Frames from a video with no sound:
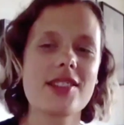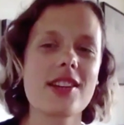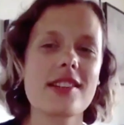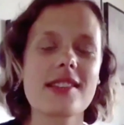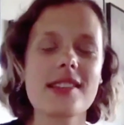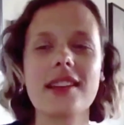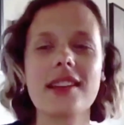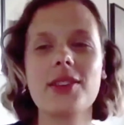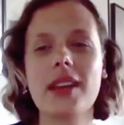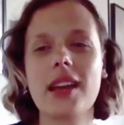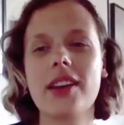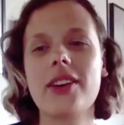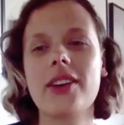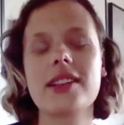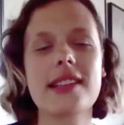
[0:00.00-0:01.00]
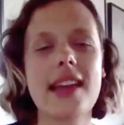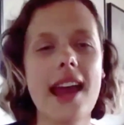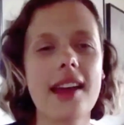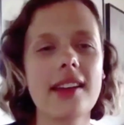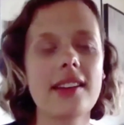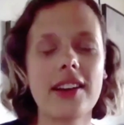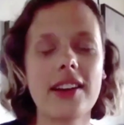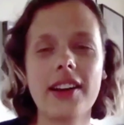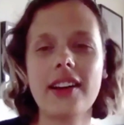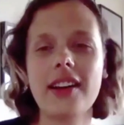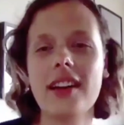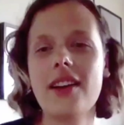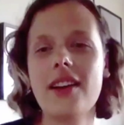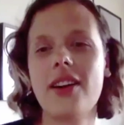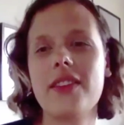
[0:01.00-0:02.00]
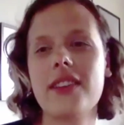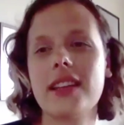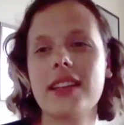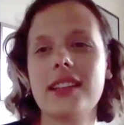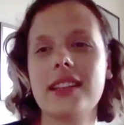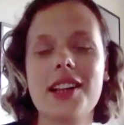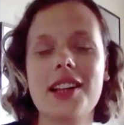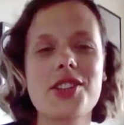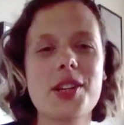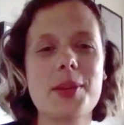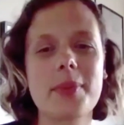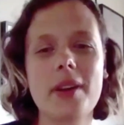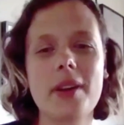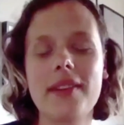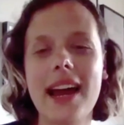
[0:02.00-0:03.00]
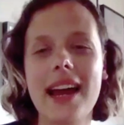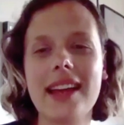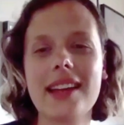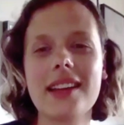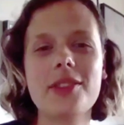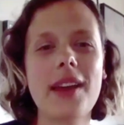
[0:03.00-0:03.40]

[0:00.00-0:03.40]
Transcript: just you can contact her on the details she provided.